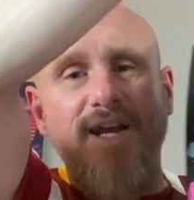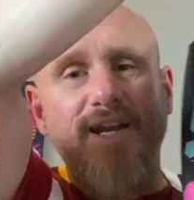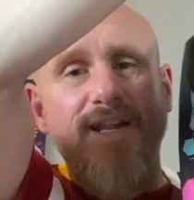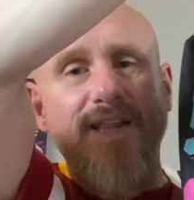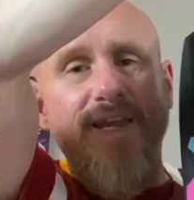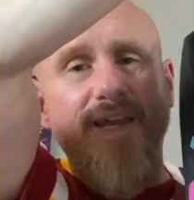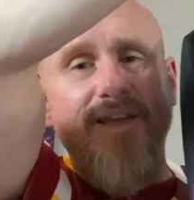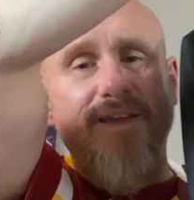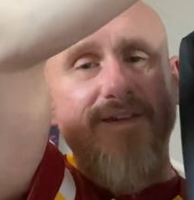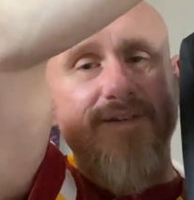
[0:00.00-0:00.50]
of
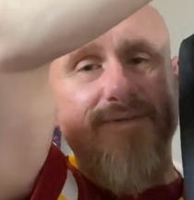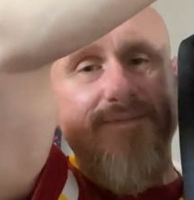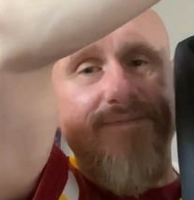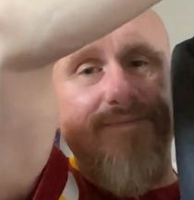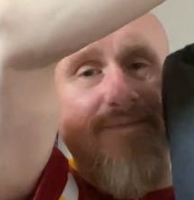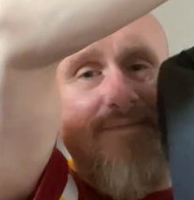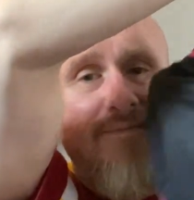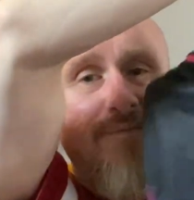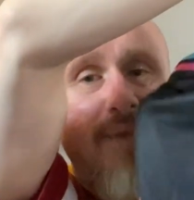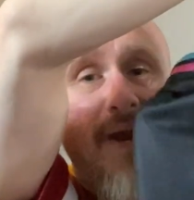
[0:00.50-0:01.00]
like
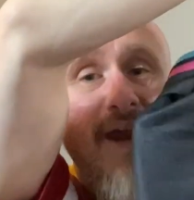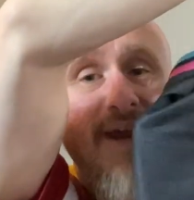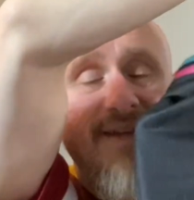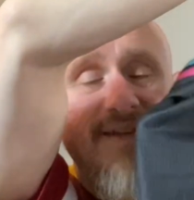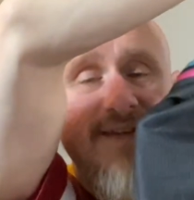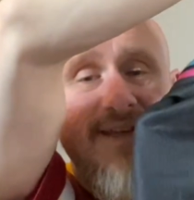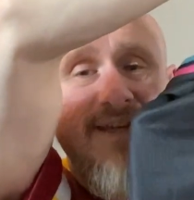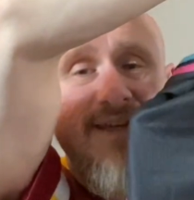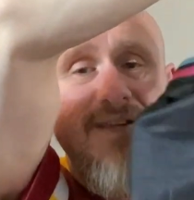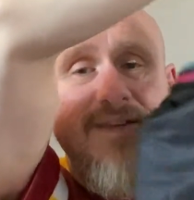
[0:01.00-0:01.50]

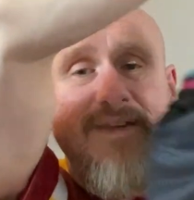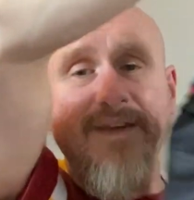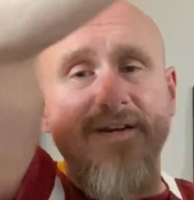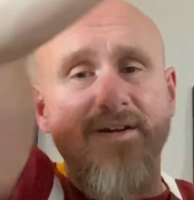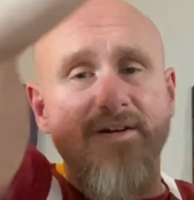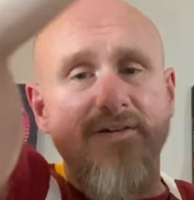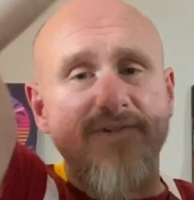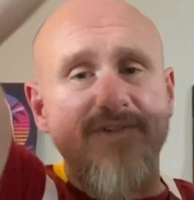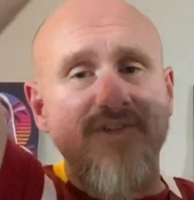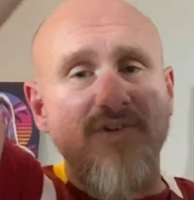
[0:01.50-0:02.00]
painted in
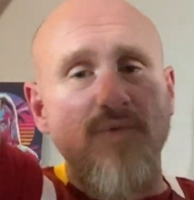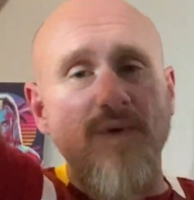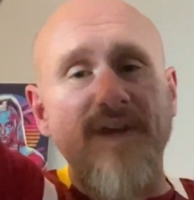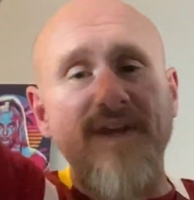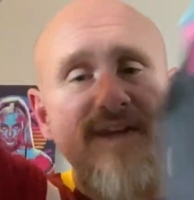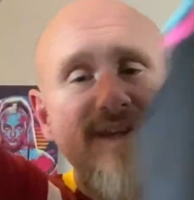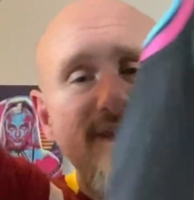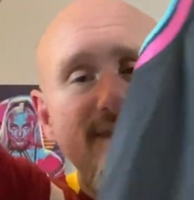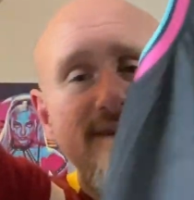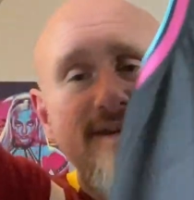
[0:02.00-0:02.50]
there,
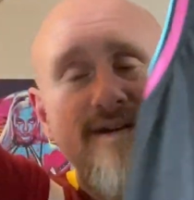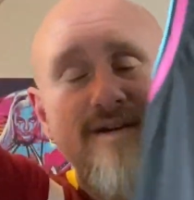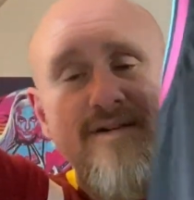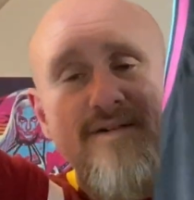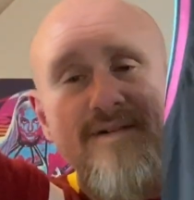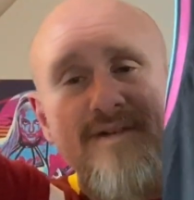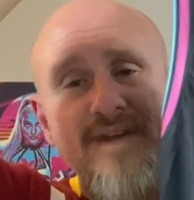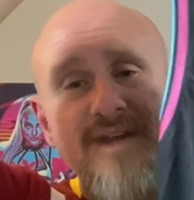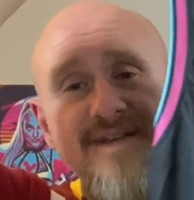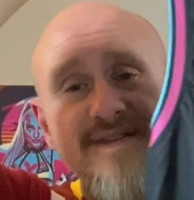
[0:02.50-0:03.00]
screened in
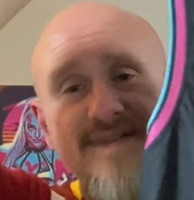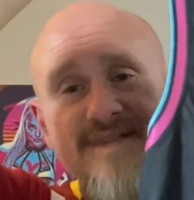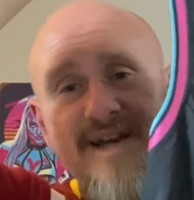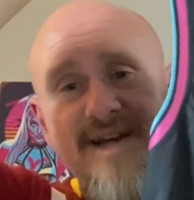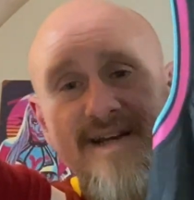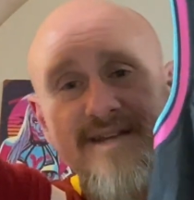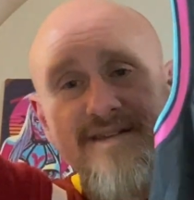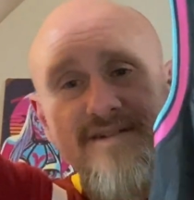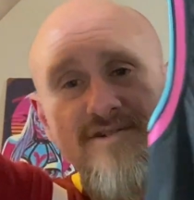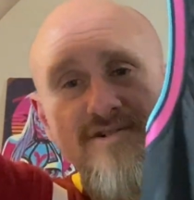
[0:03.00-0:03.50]
there
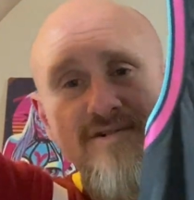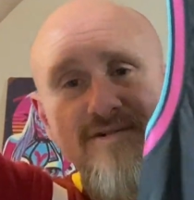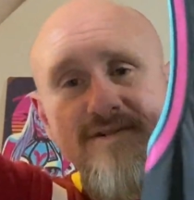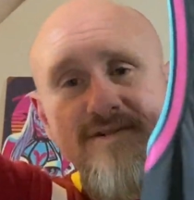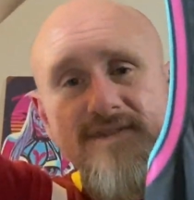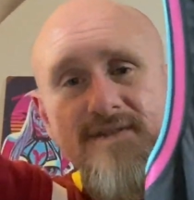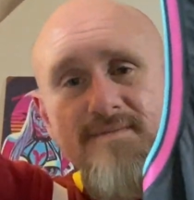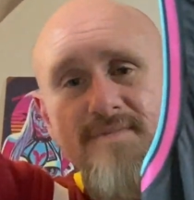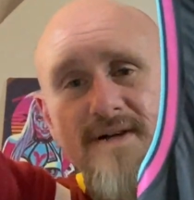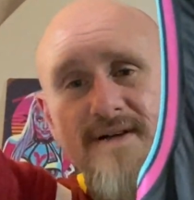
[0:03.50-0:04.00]
inside the
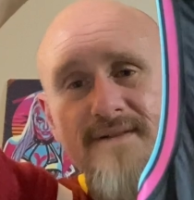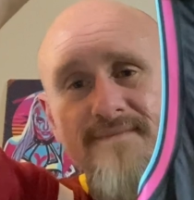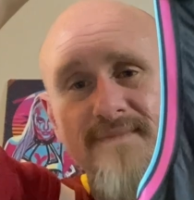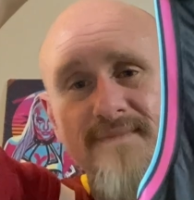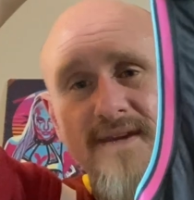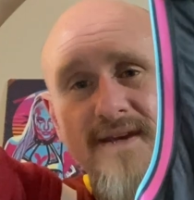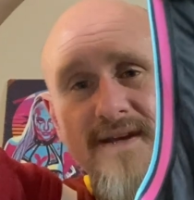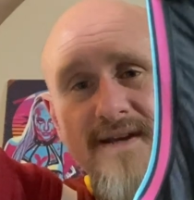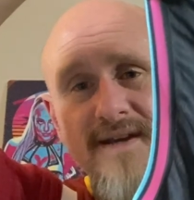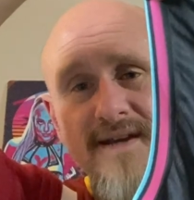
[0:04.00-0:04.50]
jersey. But
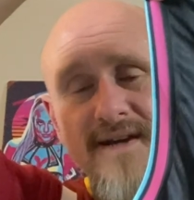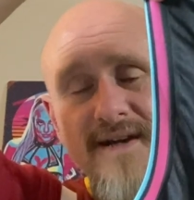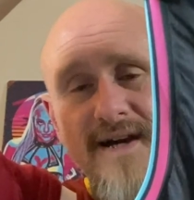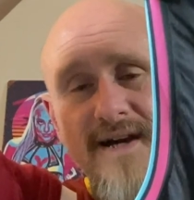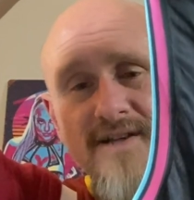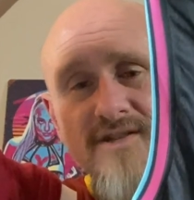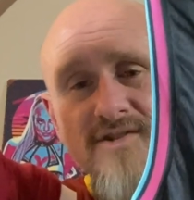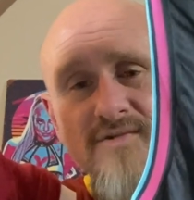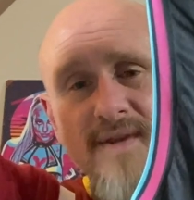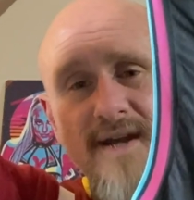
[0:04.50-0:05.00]
I
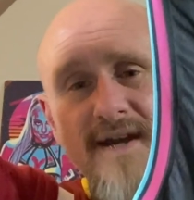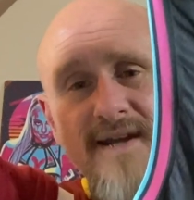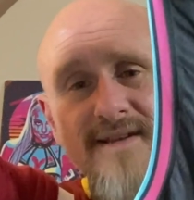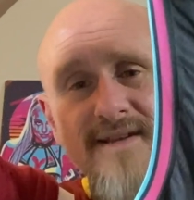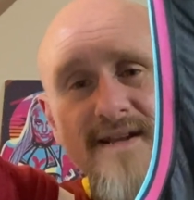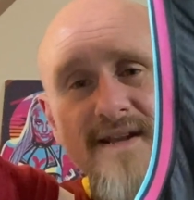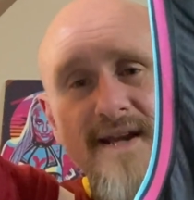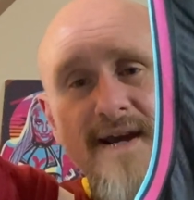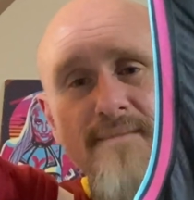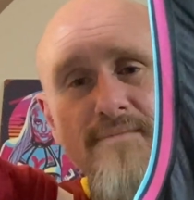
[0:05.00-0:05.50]
do like the
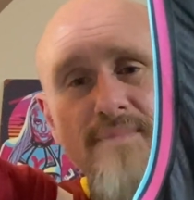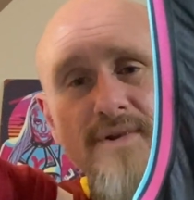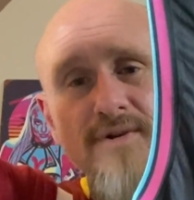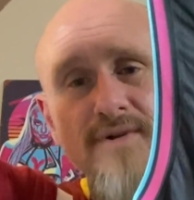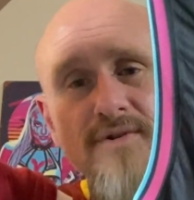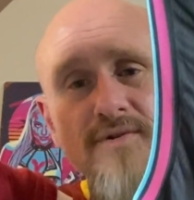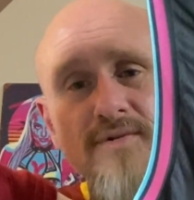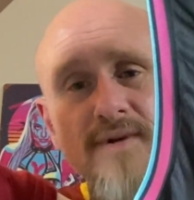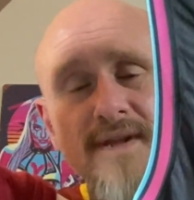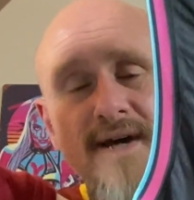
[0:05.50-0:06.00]
light
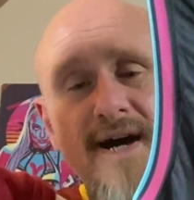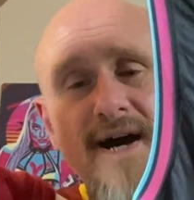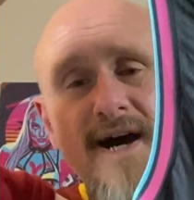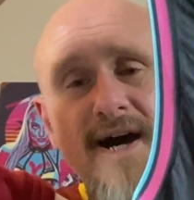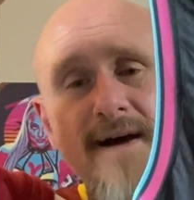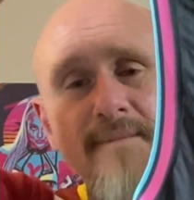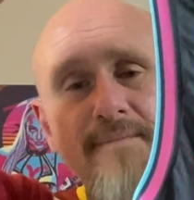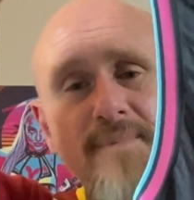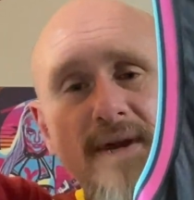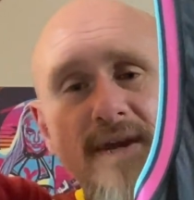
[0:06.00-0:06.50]
blue and the
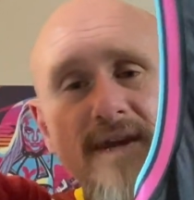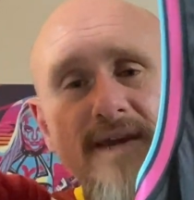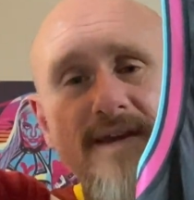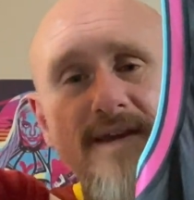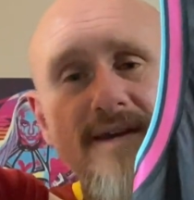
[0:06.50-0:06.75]
hot pink